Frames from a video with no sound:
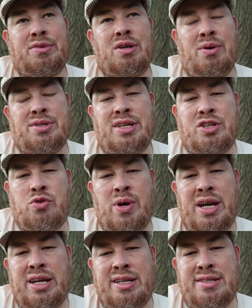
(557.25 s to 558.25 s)
Grusty,
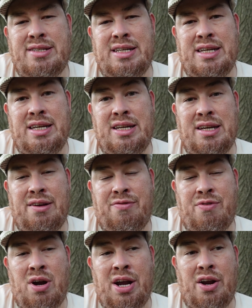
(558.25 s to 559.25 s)
Atreides, the
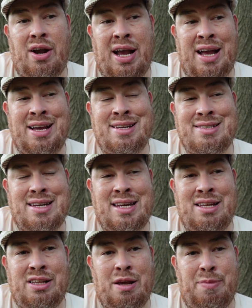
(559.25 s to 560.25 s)
friar, has a
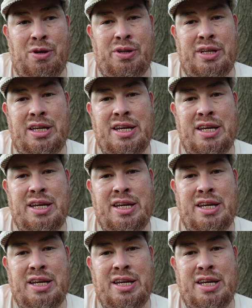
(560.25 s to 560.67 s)
healing ability.